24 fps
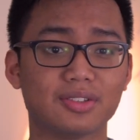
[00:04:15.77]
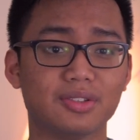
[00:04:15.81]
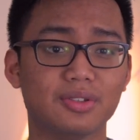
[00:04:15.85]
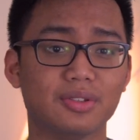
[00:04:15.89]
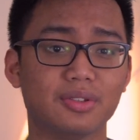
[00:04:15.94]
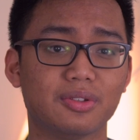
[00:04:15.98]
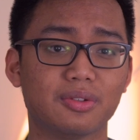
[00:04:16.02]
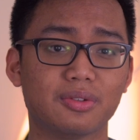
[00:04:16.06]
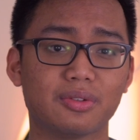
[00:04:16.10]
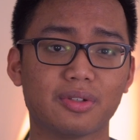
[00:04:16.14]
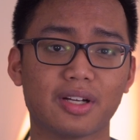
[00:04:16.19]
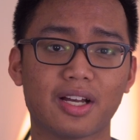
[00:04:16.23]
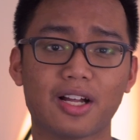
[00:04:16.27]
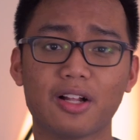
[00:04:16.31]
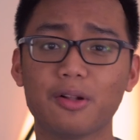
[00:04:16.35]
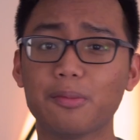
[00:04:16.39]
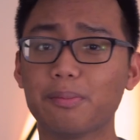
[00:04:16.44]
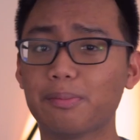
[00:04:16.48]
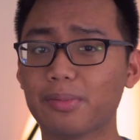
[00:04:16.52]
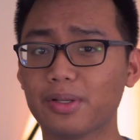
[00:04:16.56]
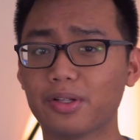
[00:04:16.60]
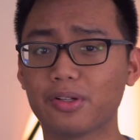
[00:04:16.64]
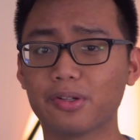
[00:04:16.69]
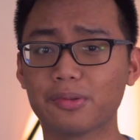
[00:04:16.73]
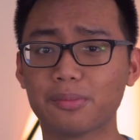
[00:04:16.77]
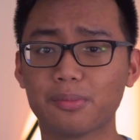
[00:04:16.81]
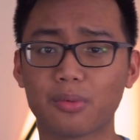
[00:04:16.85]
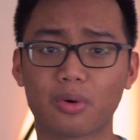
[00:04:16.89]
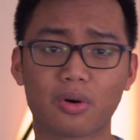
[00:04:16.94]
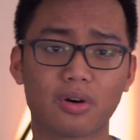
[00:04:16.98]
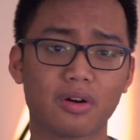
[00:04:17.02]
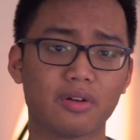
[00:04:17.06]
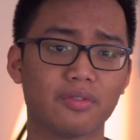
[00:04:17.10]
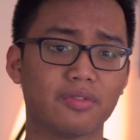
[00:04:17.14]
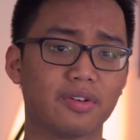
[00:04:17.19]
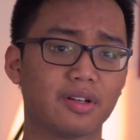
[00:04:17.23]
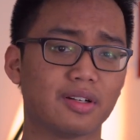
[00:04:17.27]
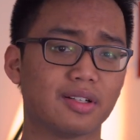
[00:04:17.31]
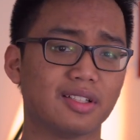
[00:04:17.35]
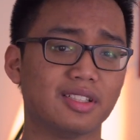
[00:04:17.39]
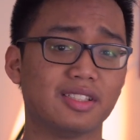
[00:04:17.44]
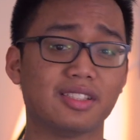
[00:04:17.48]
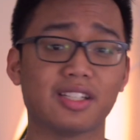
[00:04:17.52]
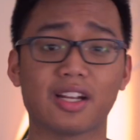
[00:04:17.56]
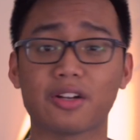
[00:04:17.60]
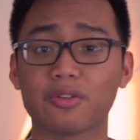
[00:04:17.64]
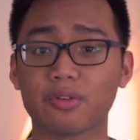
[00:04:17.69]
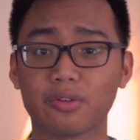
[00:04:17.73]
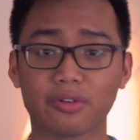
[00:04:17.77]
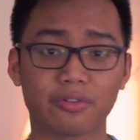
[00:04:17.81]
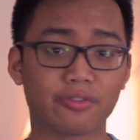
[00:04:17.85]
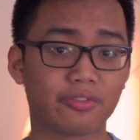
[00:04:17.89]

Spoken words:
to help build more of a general